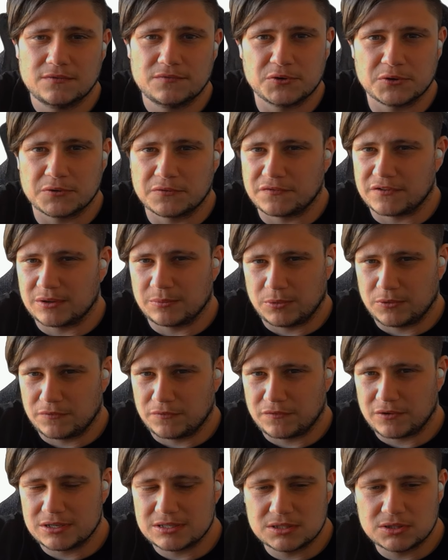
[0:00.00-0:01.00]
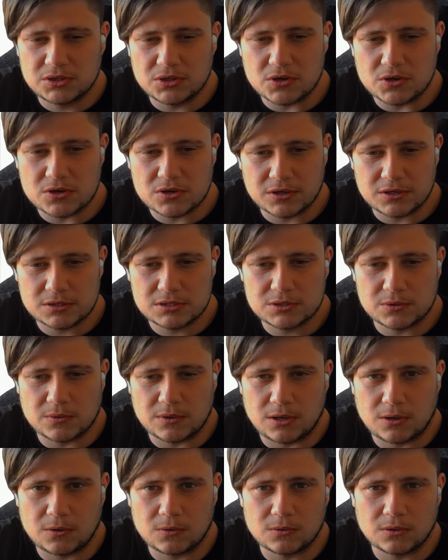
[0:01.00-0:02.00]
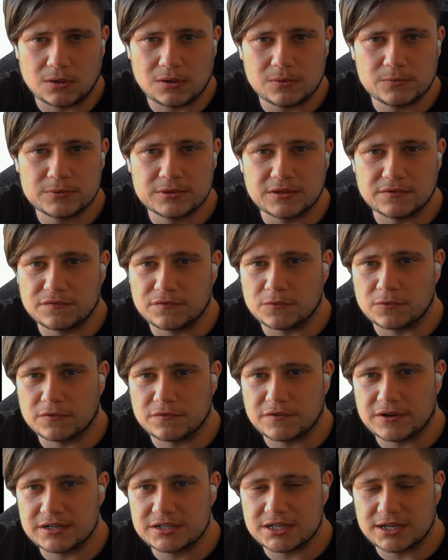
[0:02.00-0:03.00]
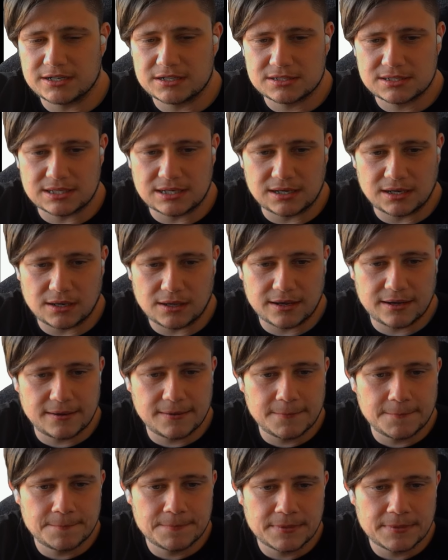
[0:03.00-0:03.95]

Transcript: Fortifying, Perforate's not going to do a whole lot with the Fortify changes in light.